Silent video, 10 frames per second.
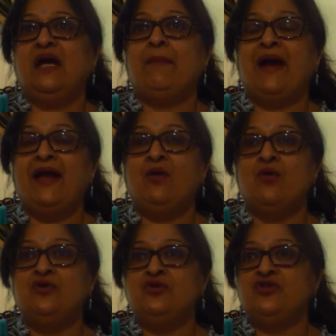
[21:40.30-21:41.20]
am I
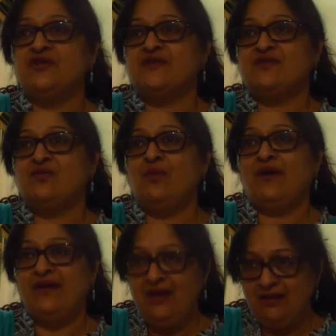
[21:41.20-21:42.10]
going to just
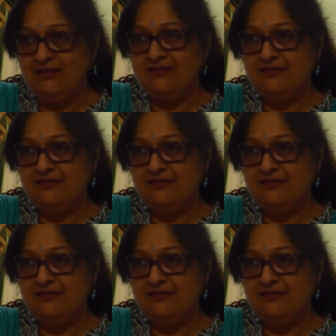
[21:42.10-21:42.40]
worry?